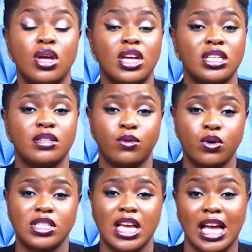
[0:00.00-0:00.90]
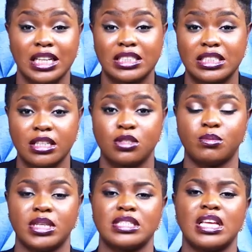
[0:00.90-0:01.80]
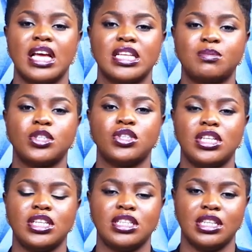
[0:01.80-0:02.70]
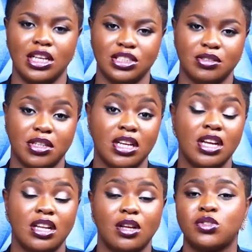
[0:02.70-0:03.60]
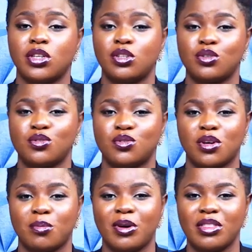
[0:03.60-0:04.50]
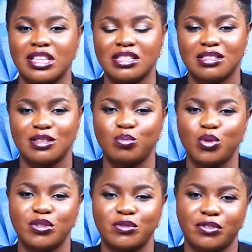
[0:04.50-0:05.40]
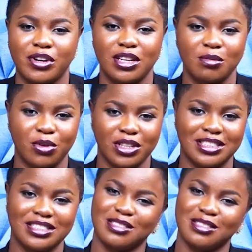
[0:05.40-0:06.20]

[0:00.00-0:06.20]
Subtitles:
divorce and settlements, especially in Nigeria. Now, joining us to talk about this beautiful Friday morning is the